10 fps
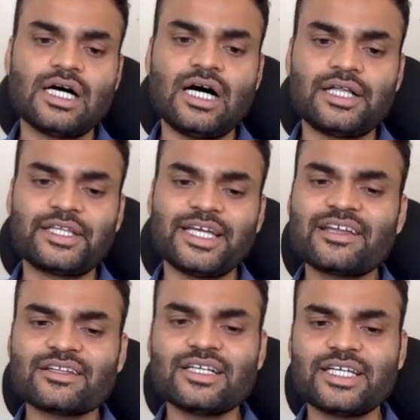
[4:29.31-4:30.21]
the
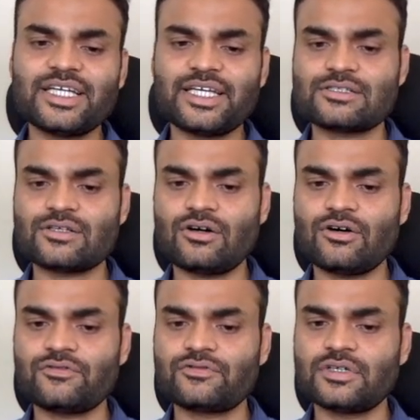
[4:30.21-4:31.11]
internal details
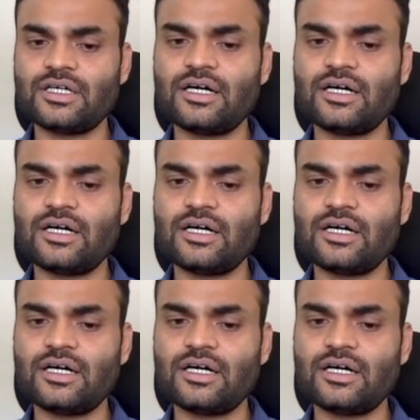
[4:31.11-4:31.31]
of